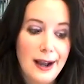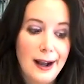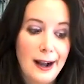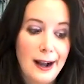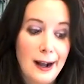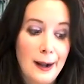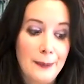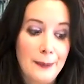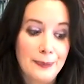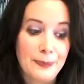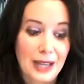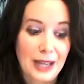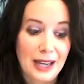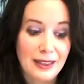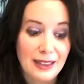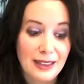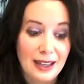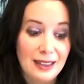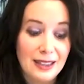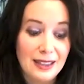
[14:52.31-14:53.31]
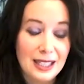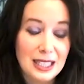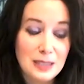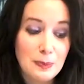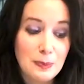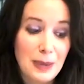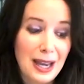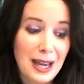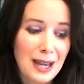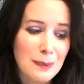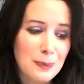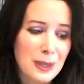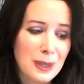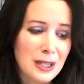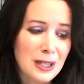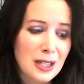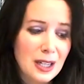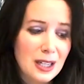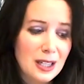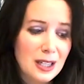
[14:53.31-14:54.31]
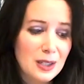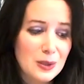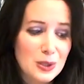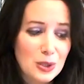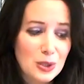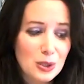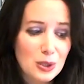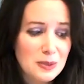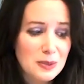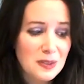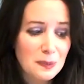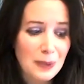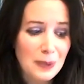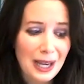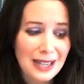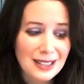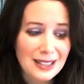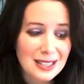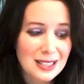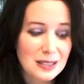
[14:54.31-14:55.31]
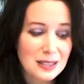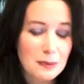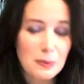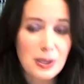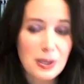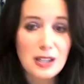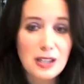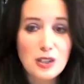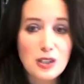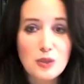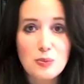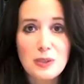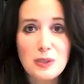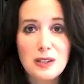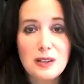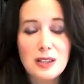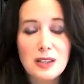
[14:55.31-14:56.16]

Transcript: I think it's bad, but in terms of Biden's impeachment,